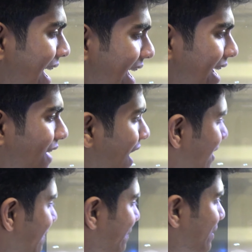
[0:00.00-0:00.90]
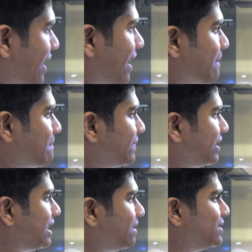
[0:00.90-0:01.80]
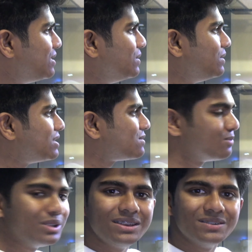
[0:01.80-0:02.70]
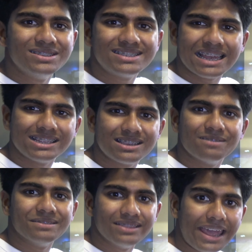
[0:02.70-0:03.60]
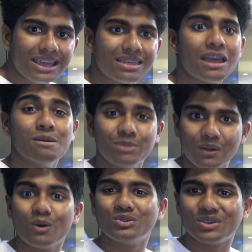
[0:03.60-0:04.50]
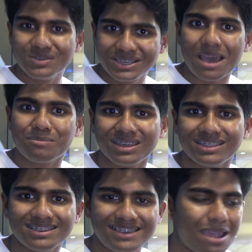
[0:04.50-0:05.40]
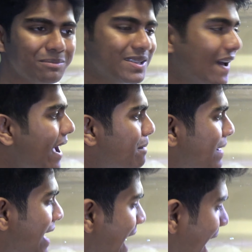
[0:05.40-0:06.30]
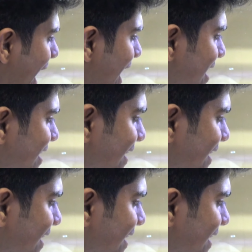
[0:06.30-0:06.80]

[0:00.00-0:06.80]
it kind of gives you this really good sense of length but also depth at the same time, and